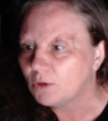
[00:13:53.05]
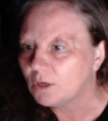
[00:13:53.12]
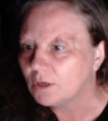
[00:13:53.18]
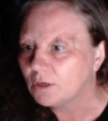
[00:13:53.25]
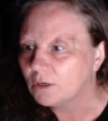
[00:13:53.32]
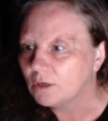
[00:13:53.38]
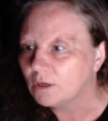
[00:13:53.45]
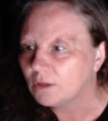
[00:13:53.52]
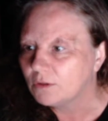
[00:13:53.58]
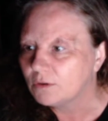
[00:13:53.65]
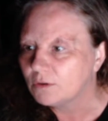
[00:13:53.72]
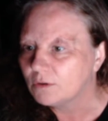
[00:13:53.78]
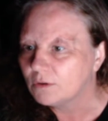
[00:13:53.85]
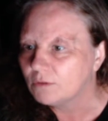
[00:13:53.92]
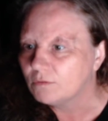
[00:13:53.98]
of
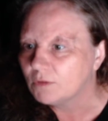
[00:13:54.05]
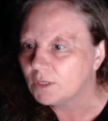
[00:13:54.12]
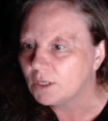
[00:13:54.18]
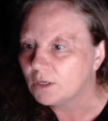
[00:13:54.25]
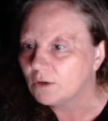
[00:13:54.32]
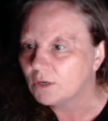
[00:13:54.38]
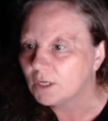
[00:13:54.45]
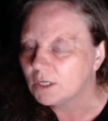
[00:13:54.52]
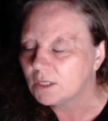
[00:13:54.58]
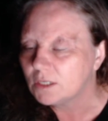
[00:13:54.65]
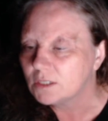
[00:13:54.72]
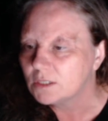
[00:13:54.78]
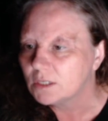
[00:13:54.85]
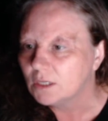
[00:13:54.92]
other video ideas.